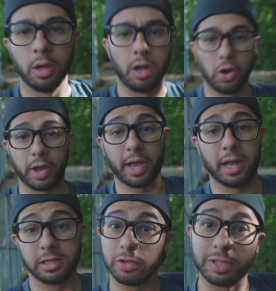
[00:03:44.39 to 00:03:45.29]
Okay
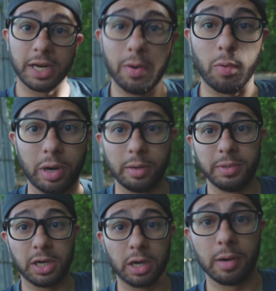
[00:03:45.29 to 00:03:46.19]
guys, so today what we're gonna be
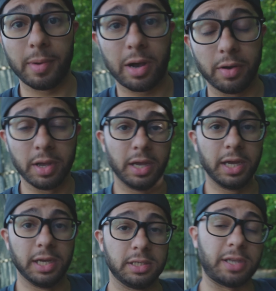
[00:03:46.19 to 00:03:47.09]
talking about
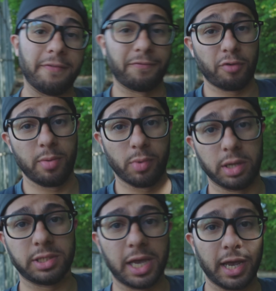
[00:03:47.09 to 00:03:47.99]
is frame
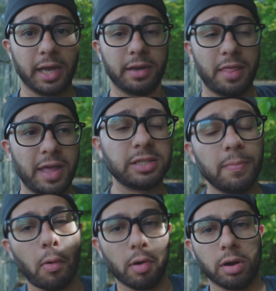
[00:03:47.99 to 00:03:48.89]
rates. And that's
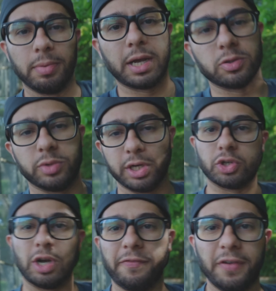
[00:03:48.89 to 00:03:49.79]
important because when you're
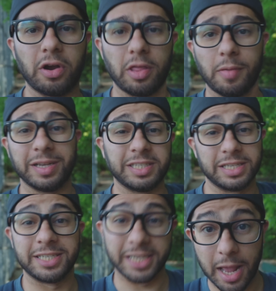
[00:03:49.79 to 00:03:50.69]
trying to figure out the best
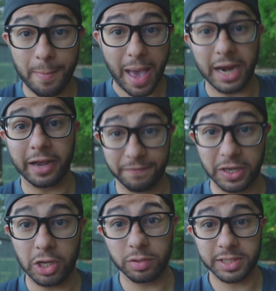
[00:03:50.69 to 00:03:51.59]
cinematic
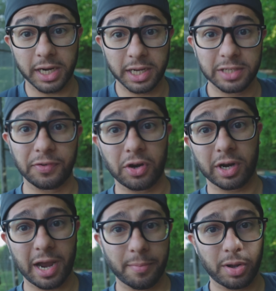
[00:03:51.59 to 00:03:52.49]
video settings for your
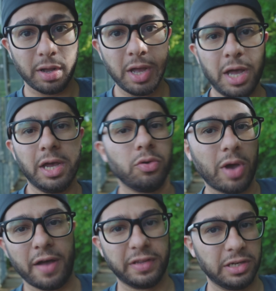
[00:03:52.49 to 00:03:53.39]
camera, you
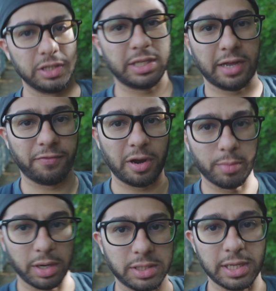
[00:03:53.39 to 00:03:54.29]
have to understand frame
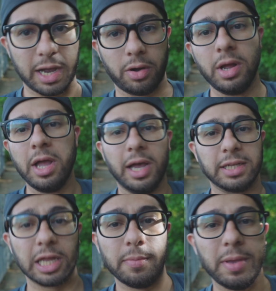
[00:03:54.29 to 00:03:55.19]
rates. Now,
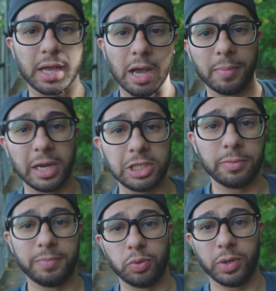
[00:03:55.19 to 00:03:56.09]
there's gonna be a
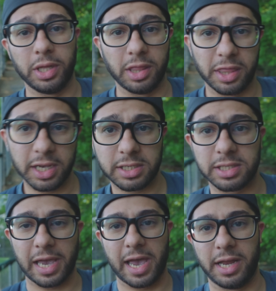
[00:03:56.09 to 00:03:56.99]
combination between
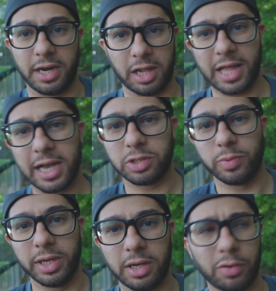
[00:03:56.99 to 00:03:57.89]
this and last
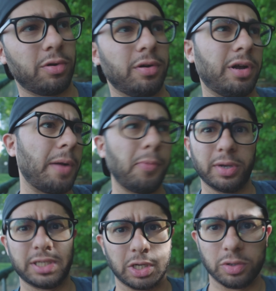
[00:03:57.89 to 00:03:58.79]
week or a couple
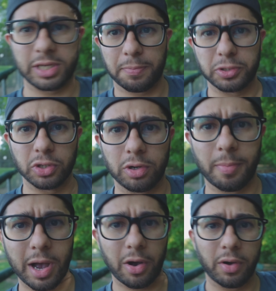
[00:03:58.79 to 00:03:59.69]
weeks ago's episode
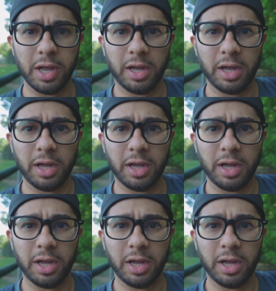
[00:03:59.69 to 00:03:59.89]
about